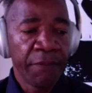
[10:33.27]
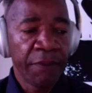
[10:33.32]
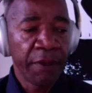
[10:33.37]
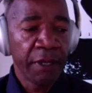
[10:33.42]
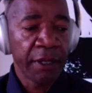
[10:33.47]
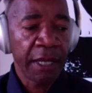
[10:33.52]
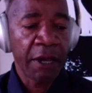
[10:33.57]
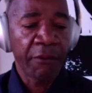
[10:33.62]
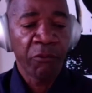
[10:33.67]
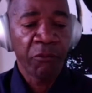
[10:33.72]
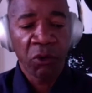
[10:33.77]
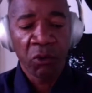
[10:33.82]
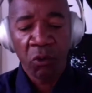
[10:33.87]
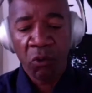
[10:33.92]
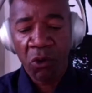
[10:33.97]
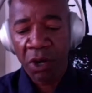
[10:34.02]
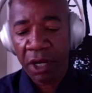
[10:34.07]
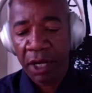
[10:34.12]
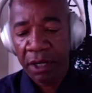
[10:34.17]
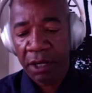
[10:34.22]
like we're
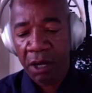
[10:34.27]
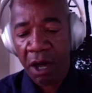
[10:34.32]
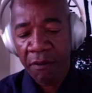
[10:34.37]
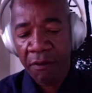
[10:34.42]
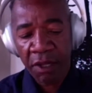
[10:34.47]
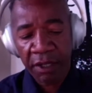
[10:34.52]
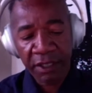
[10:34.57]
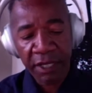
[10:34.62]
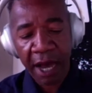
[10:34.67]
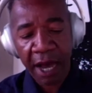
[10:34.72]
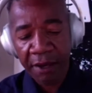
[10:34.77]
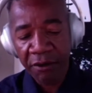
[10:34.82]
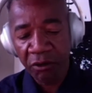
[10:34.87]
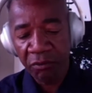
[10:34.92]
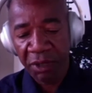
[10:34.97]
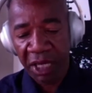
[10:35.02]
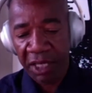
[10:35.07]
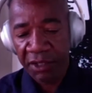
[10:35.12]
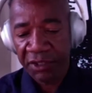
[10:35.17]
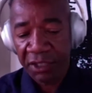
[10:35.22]
working on the tidal
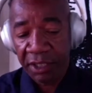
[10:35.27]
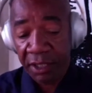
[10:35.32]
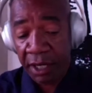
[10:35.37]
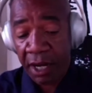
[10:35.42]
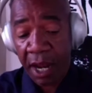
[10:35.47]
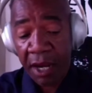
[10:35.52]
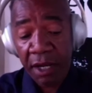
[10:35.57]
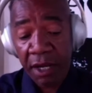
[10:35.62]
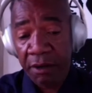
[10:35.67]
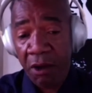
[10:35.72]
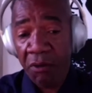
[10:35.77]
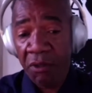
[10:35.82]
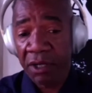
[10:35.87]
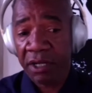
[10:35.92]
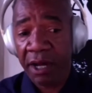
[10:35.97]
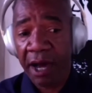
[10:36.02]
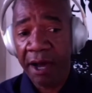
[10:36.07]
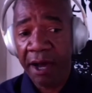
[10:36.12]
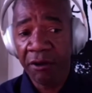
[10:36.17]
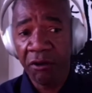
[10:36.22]
basin, and I didn't know the
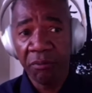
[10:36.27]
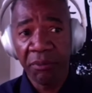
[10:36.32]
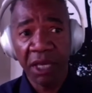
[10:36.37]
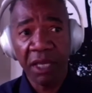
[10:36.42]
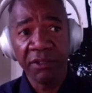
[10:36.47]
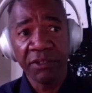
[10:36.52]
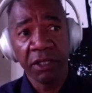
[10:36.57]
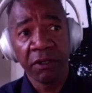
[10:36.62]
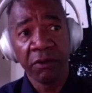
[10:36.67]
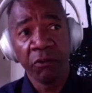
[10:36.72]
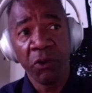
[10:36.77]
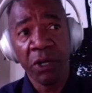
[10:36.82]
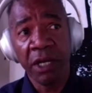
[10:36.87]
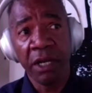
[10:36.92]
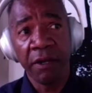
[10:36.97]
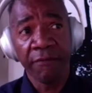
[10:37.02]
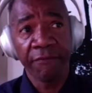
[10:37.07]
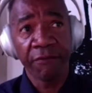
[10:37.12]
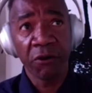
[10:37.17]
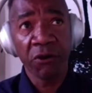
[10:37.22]
tidal basin when it
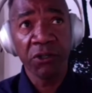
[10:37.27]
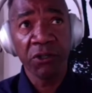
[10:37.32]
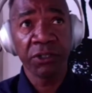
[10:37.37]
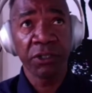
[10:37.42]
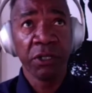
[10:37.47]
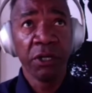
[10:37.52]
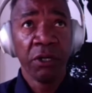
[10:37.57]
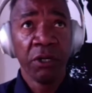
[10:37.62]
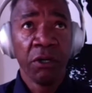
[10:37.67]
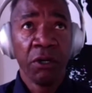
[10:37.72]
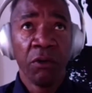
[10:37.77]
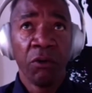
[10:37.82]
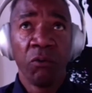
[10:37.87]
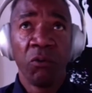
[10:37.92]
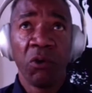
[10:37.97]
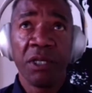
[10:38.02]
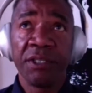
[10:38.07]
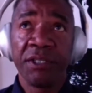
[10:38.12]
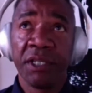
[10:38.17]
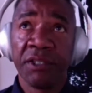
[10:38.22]
first
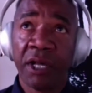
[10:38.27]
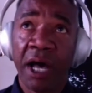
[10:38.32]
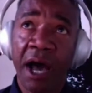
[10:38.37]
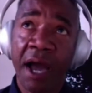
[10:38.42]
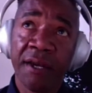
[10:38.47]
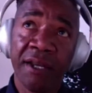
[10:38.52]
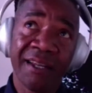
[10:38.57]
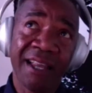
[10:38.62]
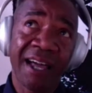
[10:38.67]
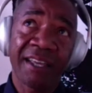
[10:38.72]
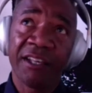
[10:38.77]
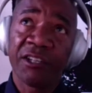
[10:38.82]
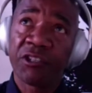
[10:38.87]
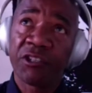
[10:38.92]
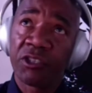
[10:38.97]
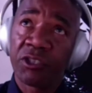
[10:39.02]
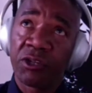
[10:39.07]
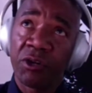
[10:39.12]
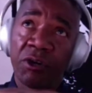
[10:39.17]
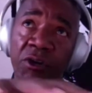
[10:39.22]
was designed in like
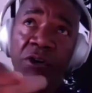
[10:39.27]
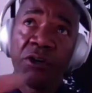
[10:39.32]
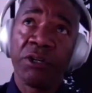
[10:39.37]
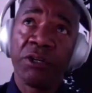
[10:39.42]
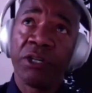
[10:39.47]
its third